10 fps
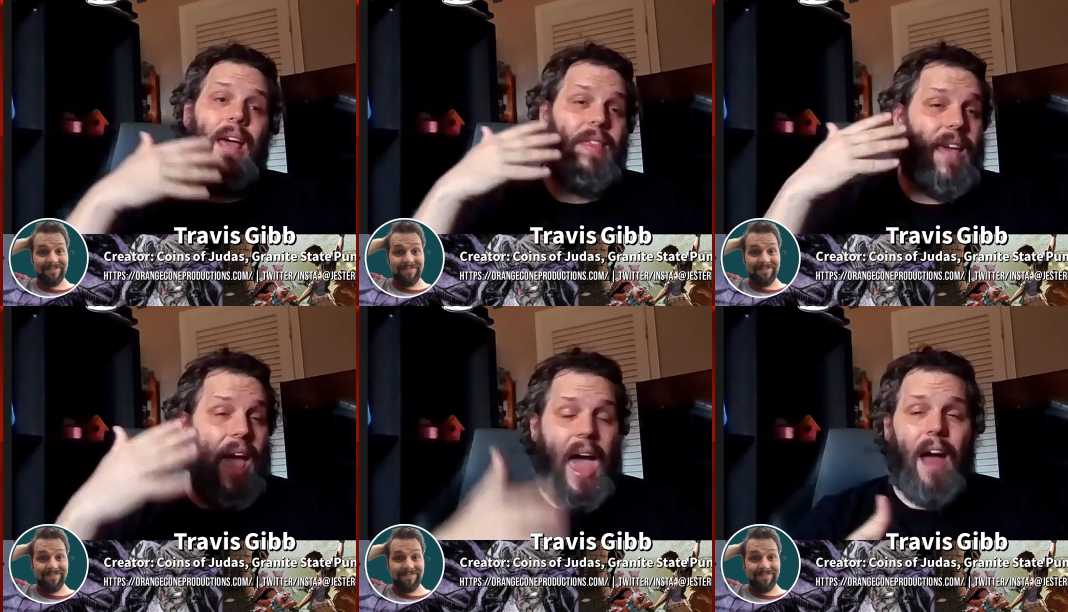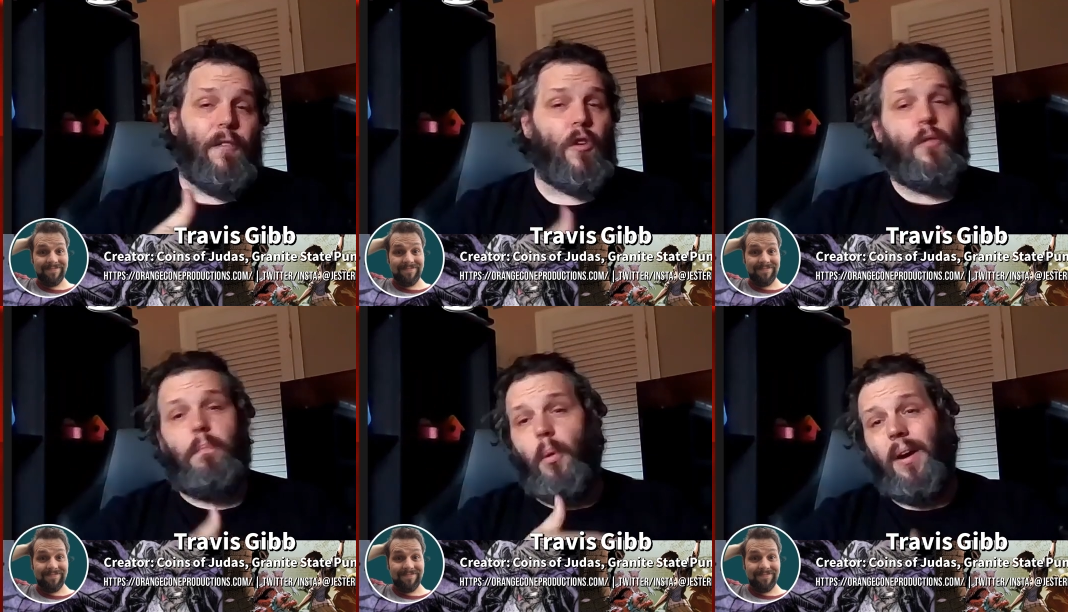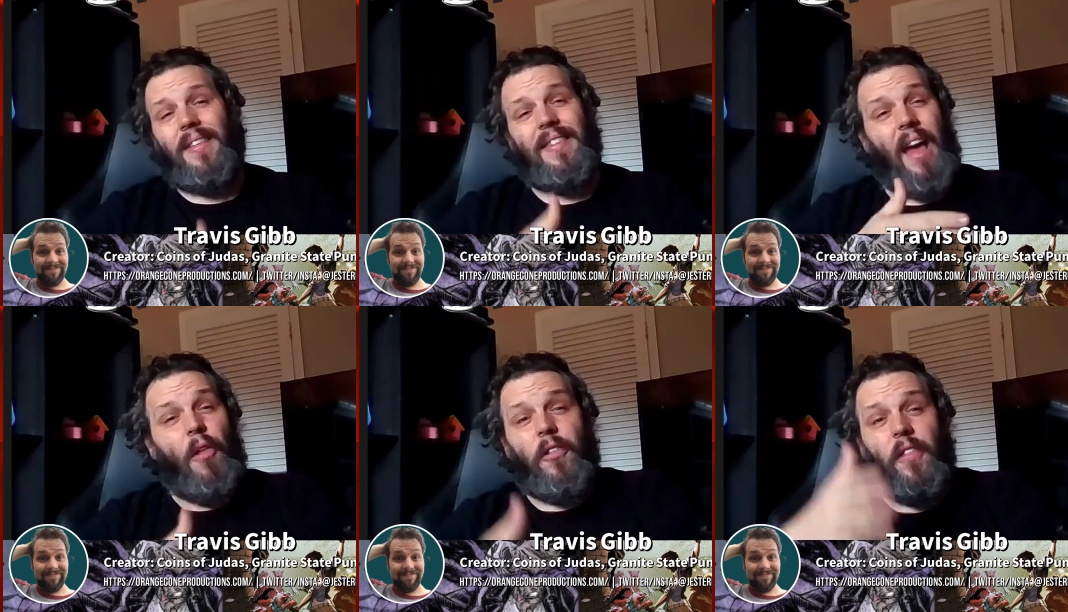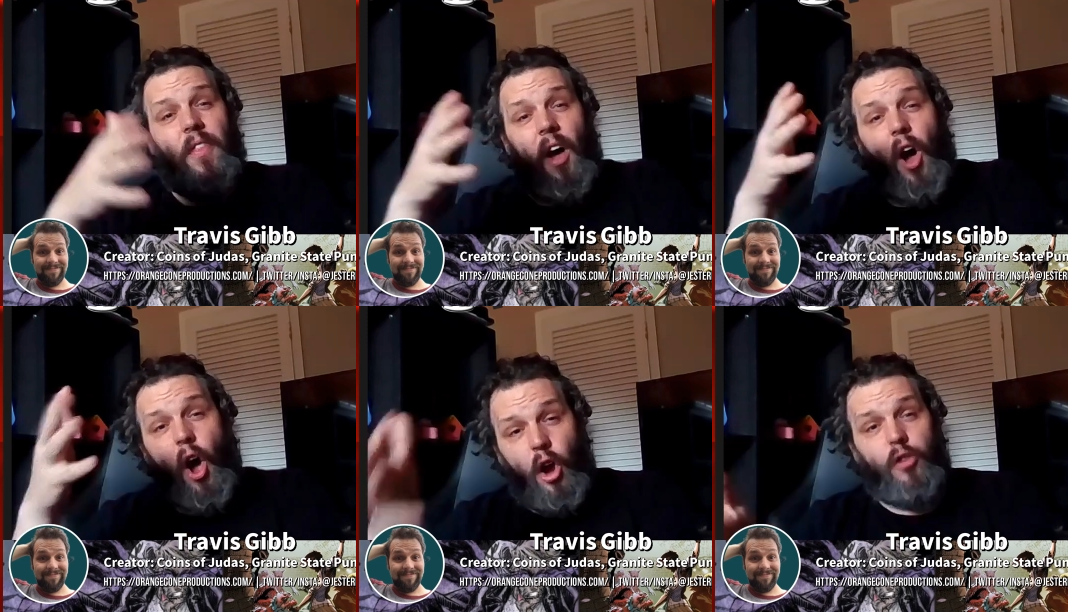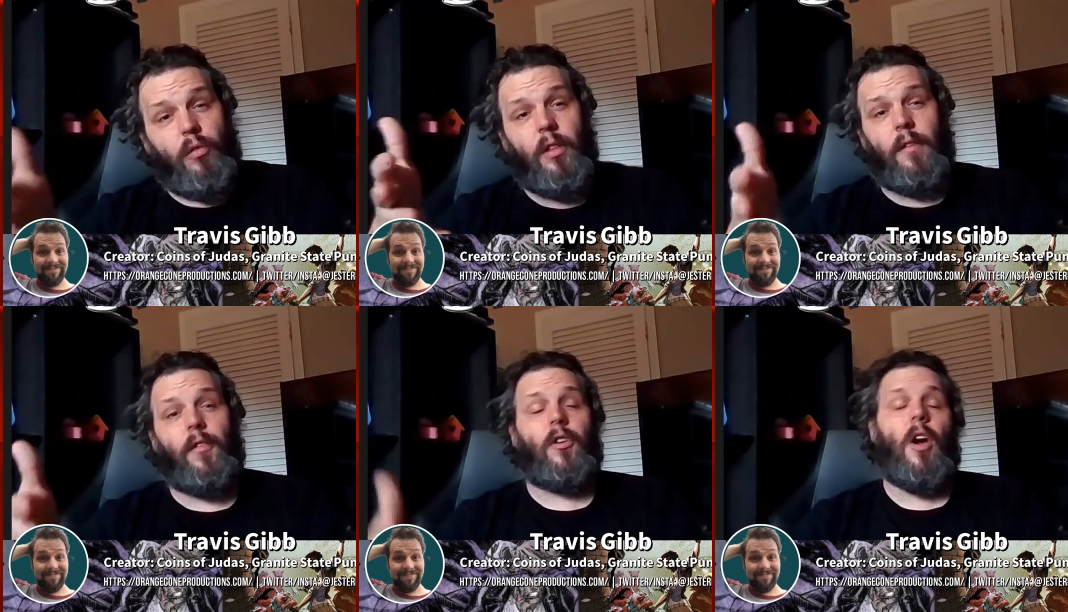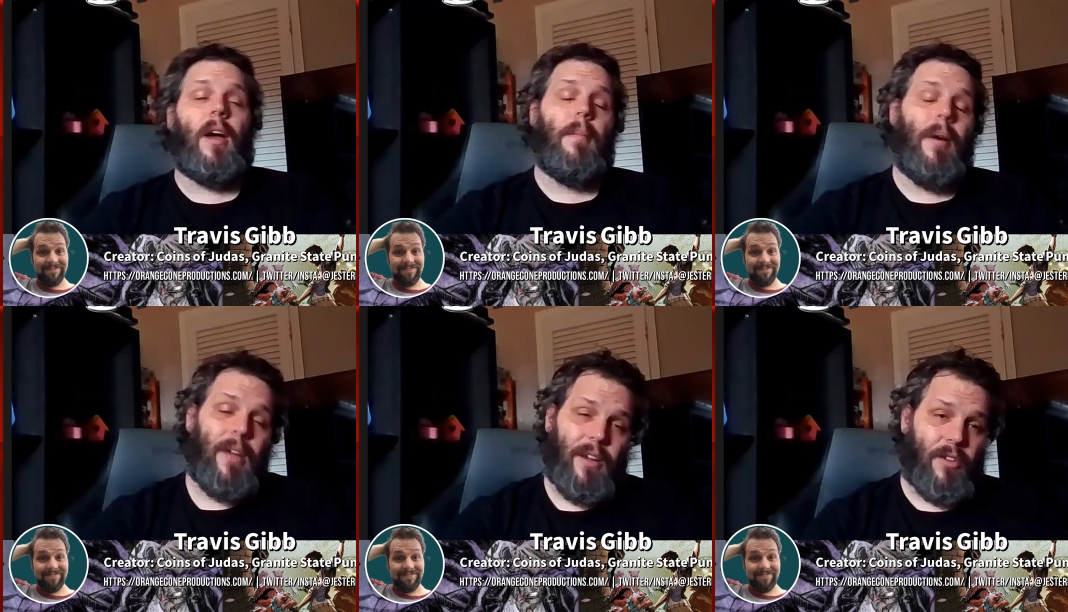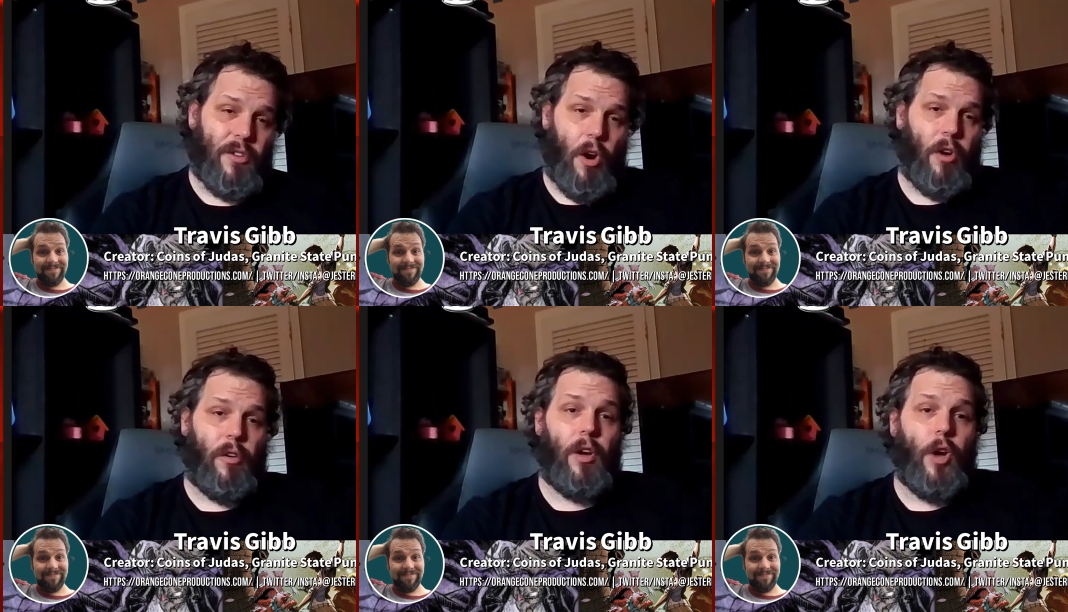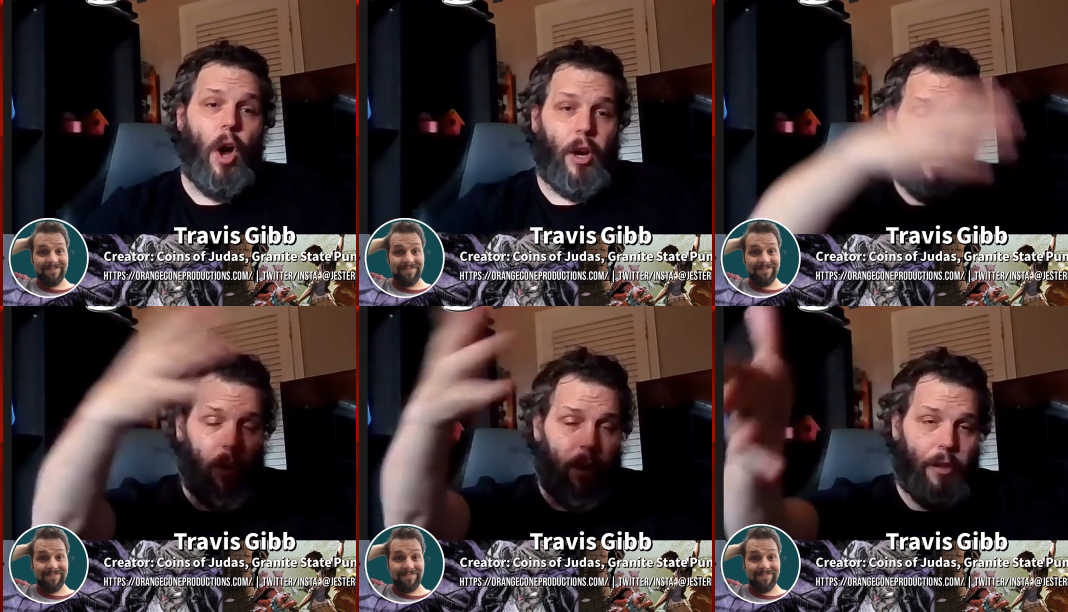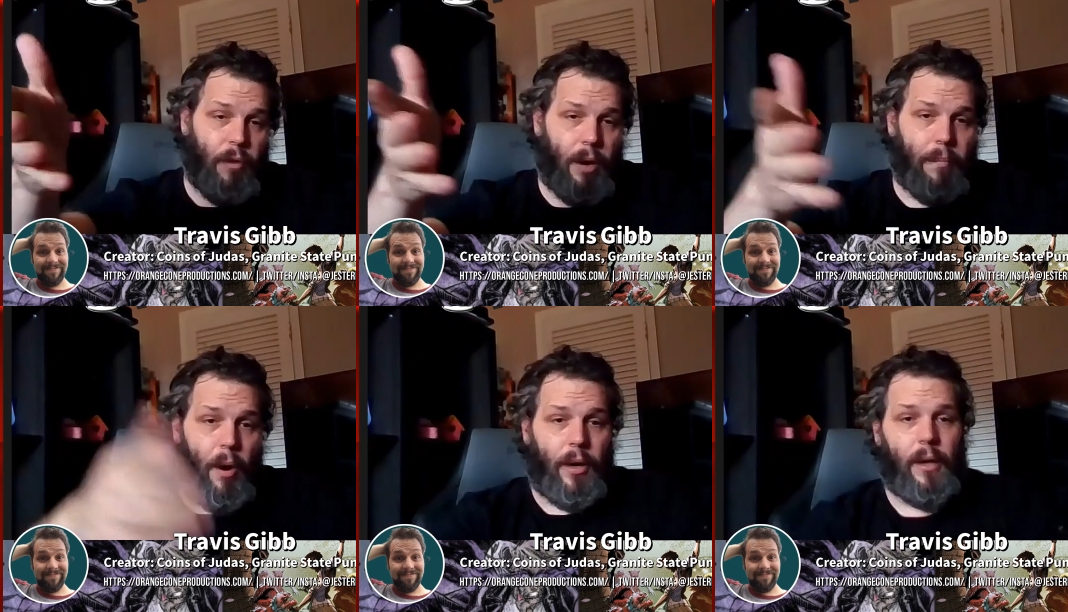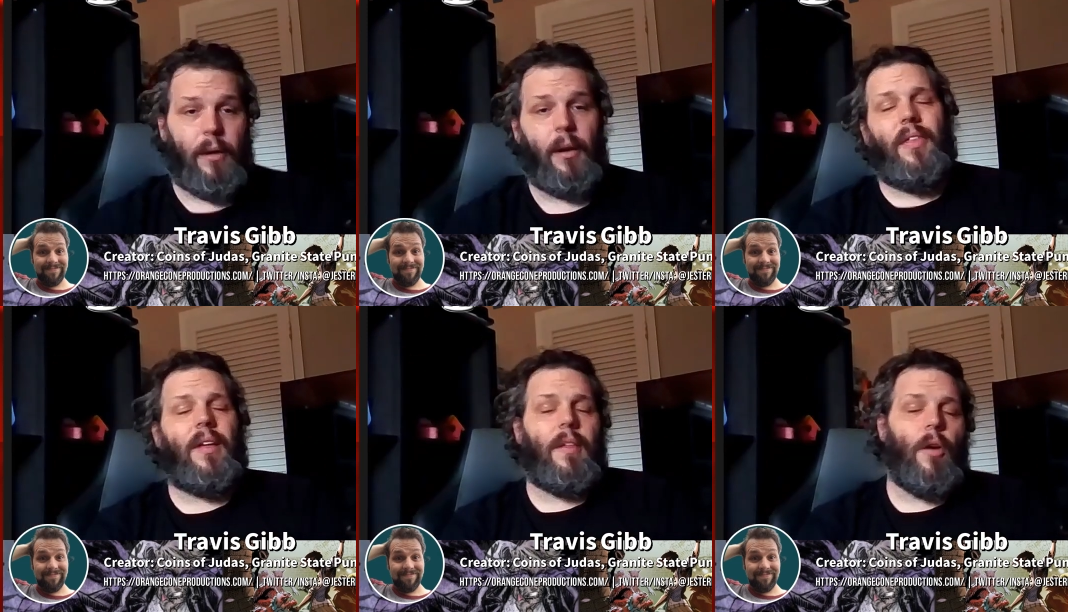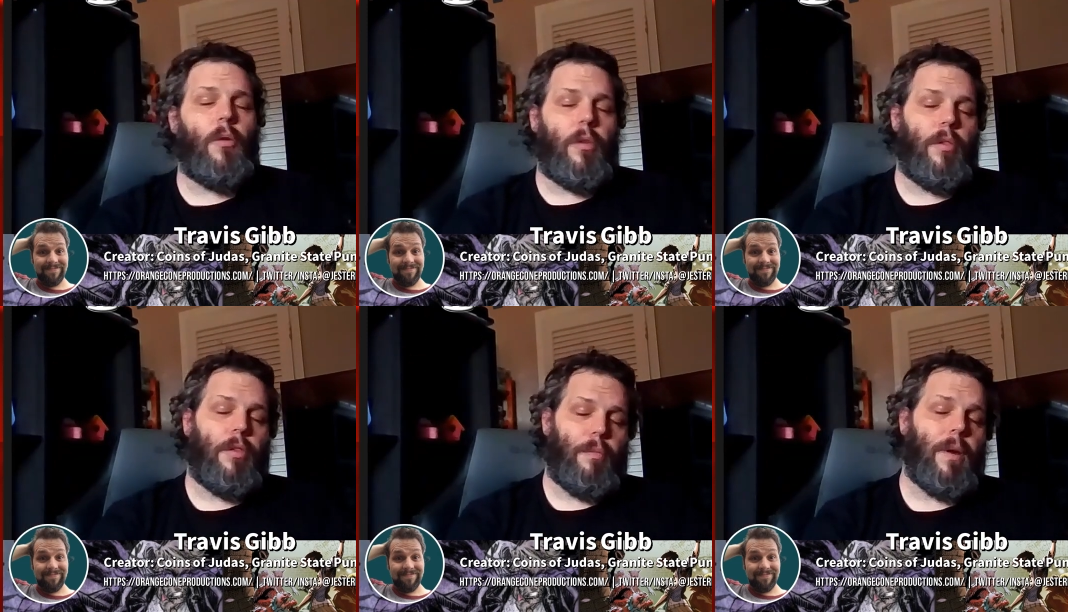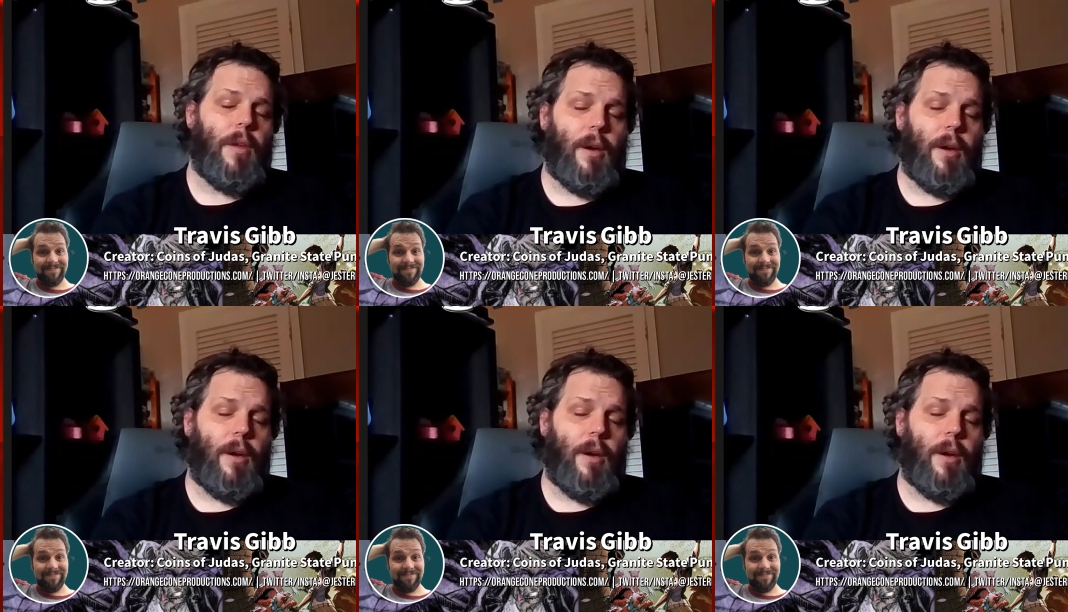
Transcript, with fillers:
Speaker 1: And the average book sells in the hundreds if you're talking about Kickstarter and not going into the direct market. I think that those are the three